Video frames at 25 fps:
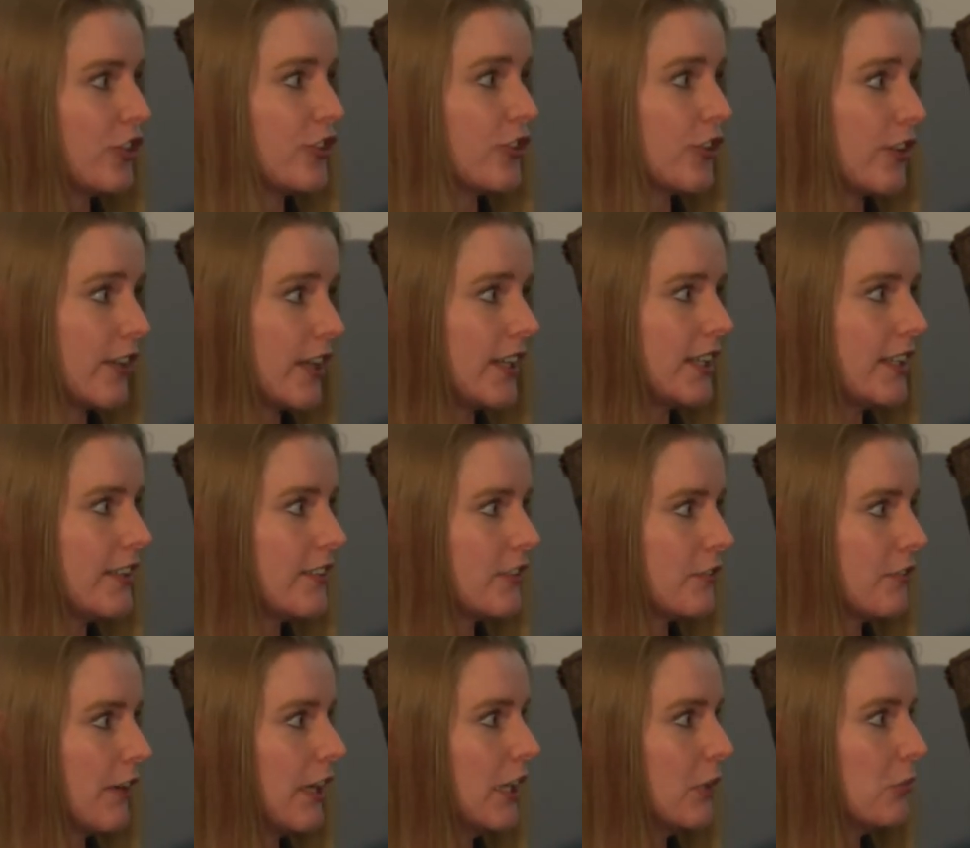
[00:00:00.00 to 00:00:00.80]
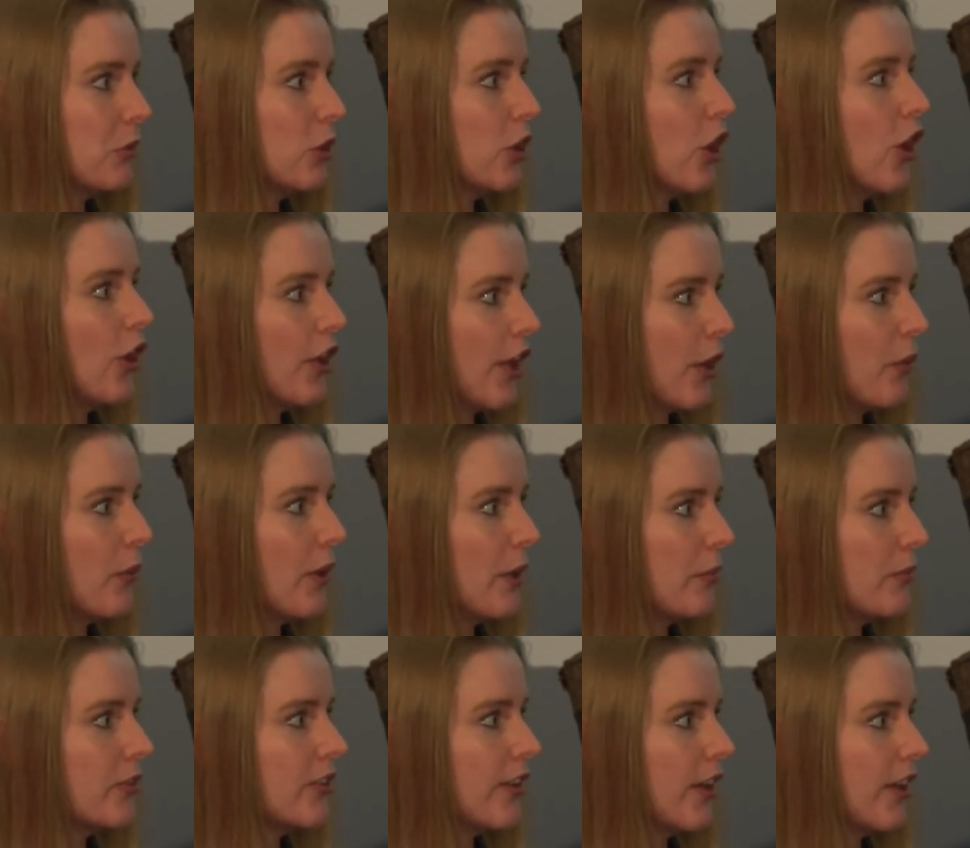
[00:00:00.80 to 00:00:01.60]
So that is available on our
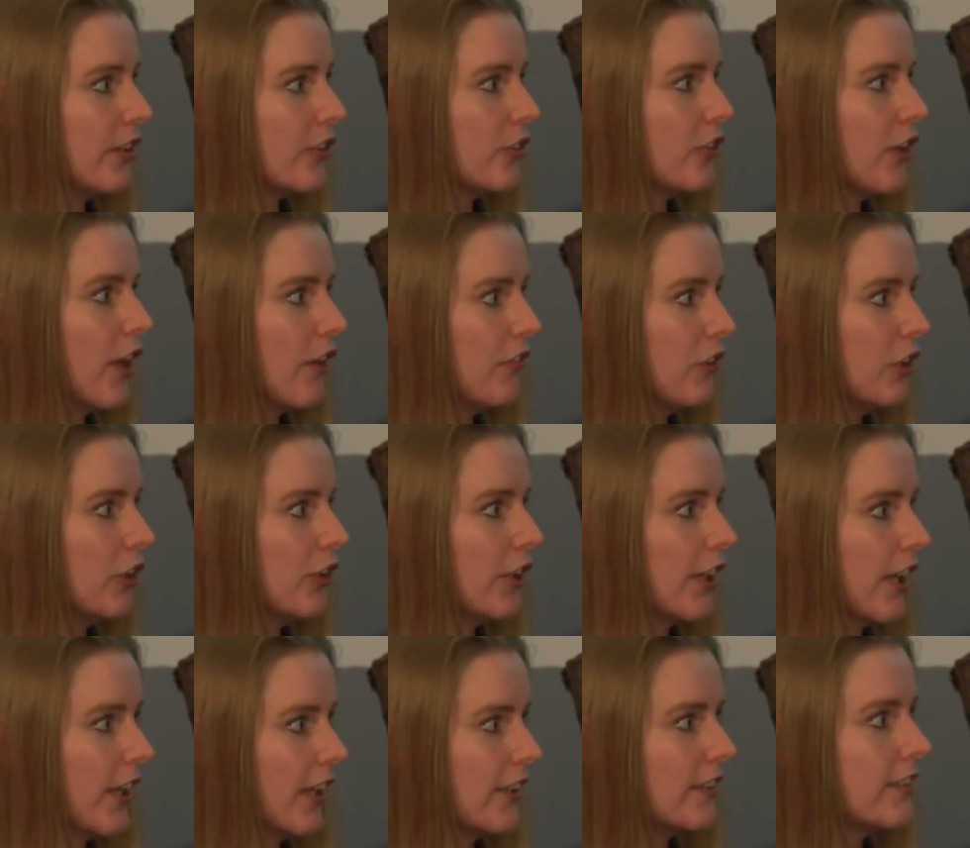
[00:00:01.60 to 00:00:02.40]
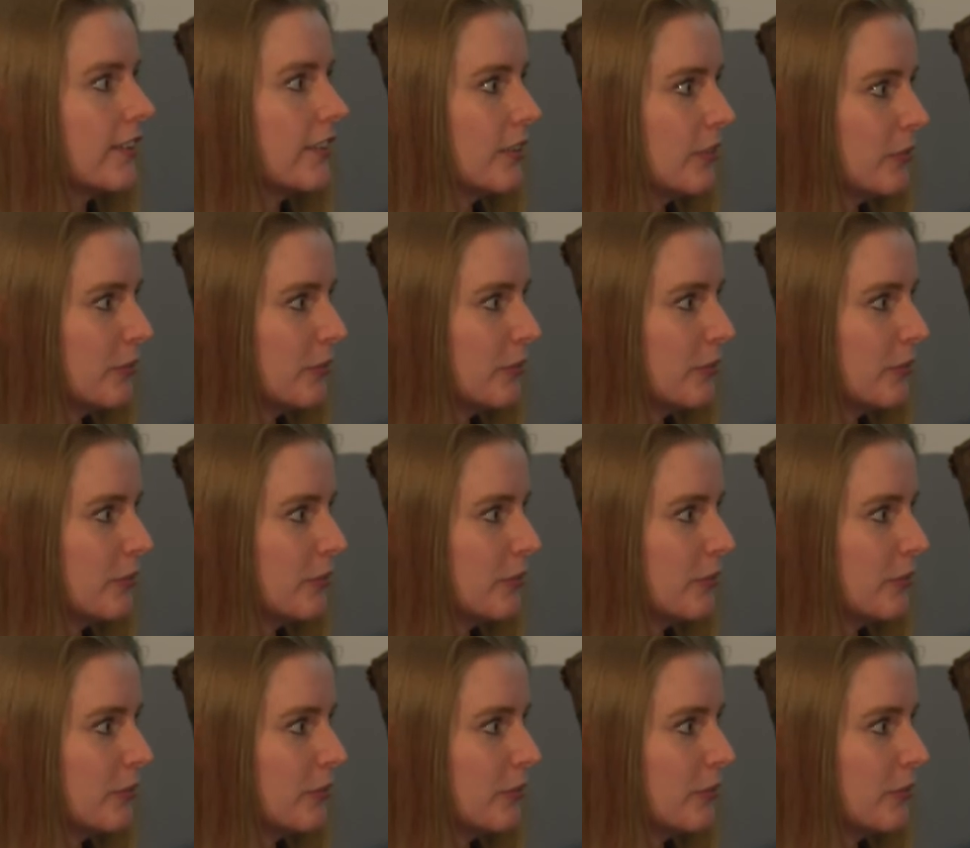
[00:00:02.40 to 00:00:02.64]
website to have a look at.